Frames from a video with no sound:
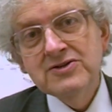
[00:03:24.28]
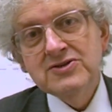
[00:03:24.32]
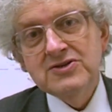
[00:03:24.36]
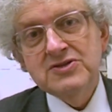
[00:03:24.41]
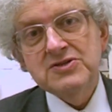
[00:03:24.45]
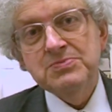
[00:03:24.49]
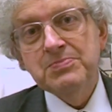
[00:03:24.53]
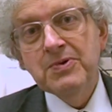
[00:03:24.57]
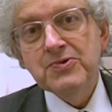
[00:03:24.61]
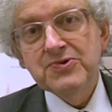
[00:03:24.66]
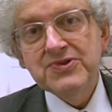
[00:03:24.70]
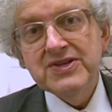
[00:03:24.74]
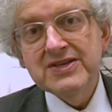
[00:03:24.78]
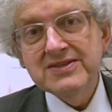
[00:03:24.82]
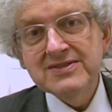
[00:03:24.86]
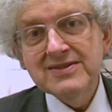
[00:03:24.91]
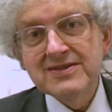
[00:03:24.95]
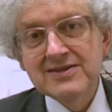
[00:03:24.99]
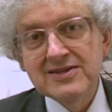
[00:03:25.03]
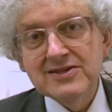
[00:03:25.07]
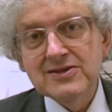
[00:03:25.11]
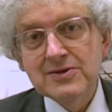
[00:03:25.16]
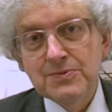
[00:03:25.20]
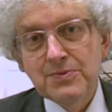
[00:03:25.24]
small
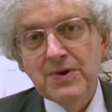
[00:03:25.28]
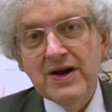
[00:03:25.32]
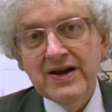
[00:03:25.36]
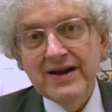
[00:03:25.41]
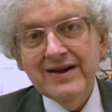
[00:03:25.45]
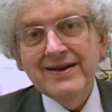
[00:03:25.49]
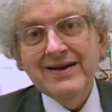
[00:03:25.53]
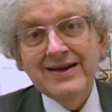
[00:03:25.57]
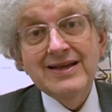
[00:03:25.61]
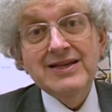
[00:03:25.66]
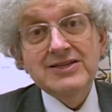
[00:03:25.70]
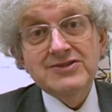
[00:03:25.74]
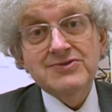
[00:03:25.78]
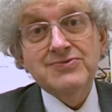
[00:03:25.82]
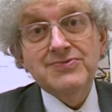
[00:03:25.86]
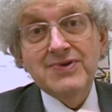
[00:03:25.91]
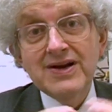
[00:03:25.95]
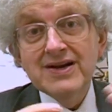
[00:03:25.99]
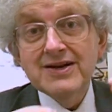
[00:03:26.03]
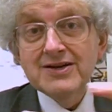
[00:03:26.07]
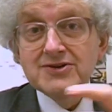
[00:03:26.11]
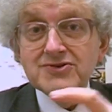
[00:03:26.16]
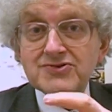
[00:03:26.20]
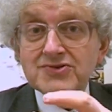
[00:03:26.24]
distance away, it's
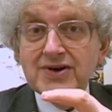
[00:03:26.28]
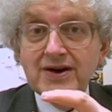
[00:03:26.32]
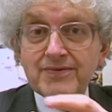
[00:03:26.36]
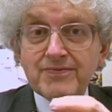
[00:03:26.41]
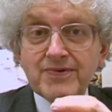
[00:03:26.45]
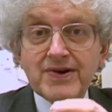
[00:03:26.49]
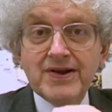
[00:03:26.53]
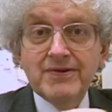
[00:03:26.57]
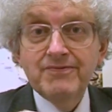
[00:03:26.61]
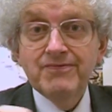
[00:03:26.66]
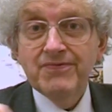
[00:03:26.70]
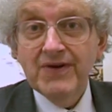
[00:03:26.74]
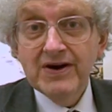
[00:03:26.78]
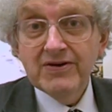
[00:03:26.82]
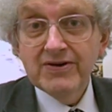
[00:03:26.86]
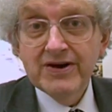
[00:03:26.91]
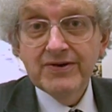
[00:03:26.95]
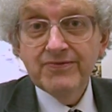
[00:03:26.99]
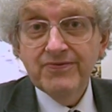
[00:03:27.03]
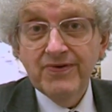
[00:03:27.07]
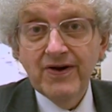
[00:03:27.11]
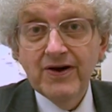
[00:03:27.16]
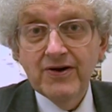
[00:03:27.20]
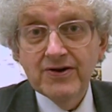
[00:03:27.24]
really travelling
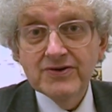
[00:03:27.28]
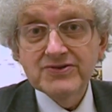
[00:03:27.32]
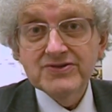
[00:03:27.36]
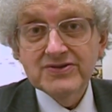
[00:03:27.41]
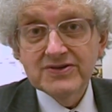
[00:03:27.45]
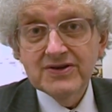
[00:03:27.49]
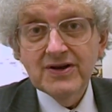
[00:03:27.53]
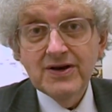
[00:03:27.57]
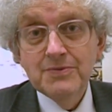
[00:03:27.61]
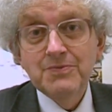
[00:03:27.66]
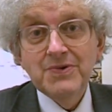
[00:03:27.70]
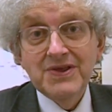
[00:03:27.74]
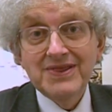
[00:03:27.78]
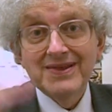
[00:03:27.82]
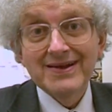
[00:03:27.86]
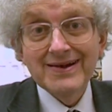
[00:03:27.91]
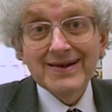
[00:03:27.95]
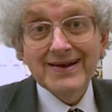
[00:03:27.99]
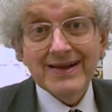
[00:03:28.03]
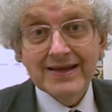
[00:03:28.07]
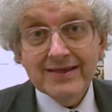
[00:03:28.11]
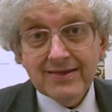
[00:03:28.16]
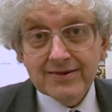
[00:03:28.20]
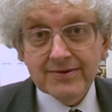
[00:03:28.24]
very fast and with a
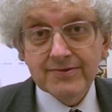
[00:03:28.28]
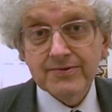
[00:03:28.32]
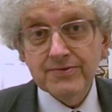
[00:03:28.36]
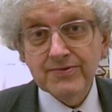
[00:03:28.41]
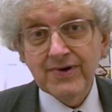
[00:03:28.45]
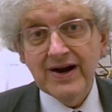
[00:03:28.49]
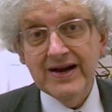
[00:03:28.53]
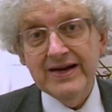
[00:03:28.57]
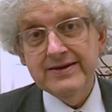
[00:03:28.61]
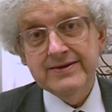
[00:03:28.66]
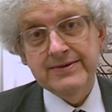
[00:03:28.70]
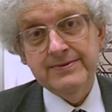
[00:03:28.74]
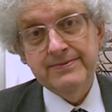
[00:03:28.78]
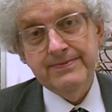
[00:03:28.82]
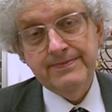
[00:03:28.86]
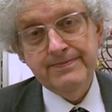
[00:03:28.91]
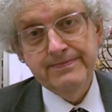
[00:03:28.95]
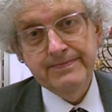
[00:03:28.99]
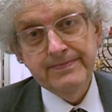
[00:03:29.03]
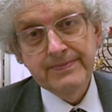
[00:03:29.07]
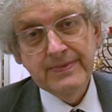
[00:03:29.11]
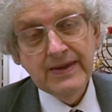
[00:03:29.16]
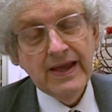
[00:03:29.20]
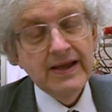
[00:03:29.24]
lethal rate.
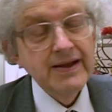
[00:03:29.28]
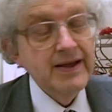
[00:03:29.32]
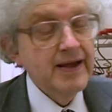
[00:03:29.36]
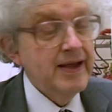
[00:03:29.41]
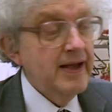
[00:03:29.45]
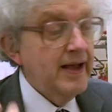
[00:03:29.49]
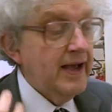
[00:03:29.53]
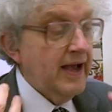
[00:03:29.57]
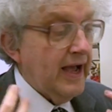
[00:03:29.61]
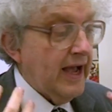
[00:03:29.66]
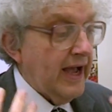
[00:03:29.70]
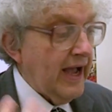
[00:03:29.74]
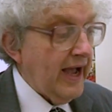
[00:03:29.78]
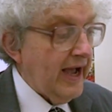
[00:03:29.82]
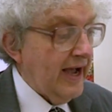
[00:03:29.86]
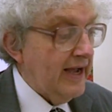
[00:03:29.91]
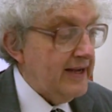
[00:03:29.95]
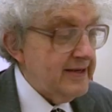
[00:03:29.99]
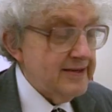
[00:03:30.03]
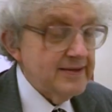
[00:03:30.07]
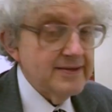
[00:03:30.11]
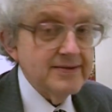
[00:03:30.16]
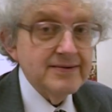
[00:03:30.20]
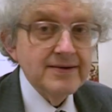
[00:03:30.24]

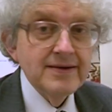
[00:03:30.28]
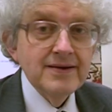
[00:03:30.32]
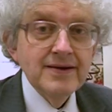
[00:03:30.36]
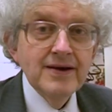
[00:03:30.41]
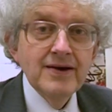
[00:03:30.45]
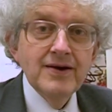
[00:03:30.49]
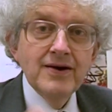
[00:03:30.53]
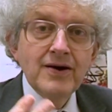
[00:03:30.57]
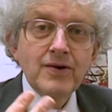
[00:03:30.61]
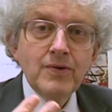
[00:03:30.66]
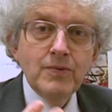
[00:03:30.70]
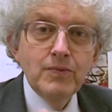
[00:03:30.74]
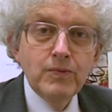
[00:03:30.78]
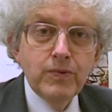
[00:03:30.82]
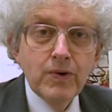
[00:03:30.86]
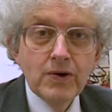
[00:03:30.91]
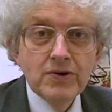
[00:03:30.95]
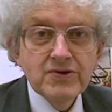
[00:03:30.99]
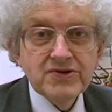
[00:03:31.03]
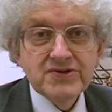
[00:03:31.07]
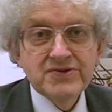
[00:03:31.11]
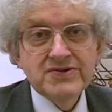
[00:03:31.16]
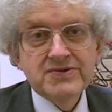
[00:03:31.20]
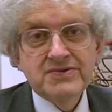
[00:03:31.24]
And
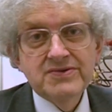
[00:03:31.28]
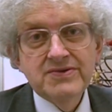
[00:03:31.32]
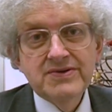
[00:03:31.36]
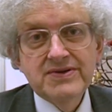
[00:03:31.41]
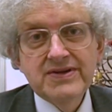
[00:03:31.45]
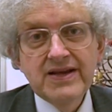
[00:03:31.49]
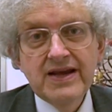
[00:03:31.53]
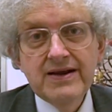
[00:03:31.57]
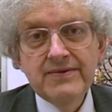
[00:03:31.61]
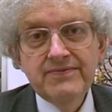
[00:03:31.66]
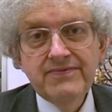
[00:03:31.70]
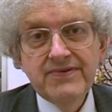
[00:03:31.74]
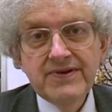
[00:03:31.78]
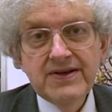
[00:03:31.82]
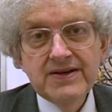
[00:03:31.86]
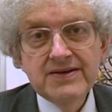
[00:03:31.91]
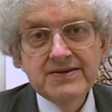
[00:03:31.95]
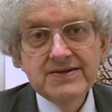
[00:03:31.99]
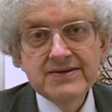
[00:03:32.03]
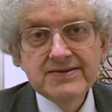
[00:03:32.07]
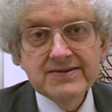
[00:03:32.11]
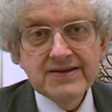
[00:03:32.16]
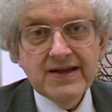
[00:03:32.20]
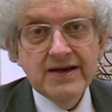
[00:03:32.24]
what Davy
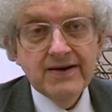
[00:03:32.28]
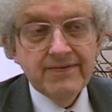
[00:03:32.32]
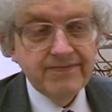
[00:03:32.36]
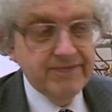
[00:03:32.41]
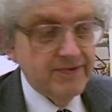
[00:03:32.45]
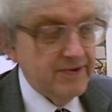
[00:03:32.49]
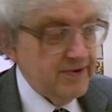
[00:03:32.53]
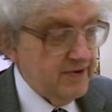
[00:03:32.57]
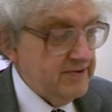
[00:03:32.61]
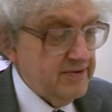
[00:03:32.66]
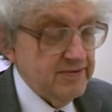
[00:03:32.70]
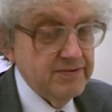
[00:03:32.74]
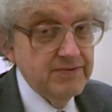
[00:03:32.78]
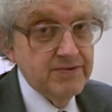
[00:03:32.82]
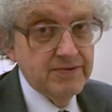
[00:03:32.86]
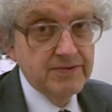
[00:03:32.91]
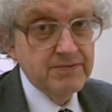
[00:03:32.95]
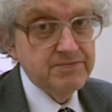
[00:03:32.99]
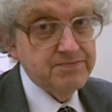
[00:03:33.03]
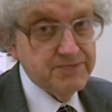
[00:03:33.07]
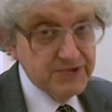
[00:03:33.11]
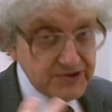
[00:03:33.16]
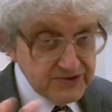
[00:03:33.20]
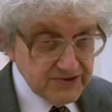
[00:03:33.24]
discovered,
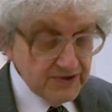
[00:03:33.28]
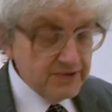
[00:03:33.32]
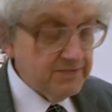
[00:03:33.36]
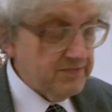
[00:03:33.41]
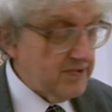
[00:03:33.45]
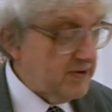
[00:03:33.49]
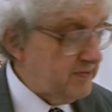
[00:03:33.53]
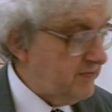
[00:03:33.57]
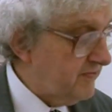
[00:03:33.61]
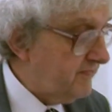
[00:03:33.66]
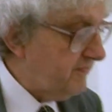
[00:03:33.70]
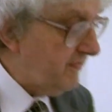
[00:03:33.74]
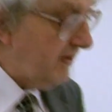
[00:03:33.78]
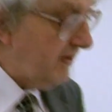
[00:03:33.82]
presumably with